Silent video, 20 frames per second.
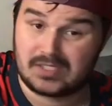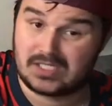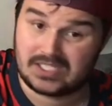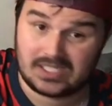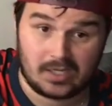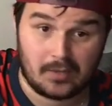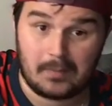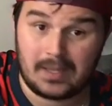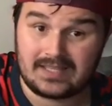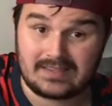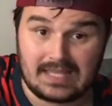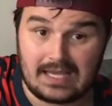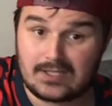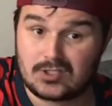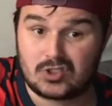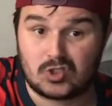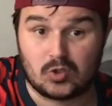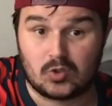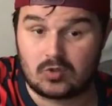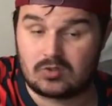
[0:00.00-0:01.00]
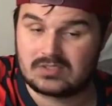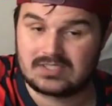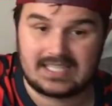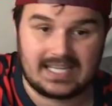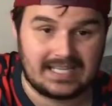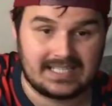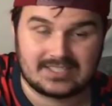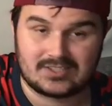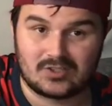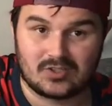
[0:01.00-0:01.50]
And I made that short
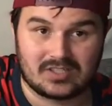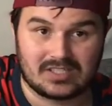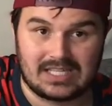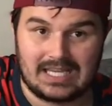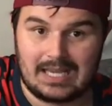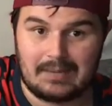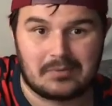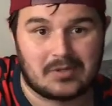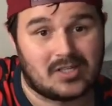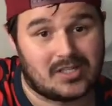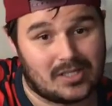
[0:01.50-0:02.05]
saying it's not going to happen.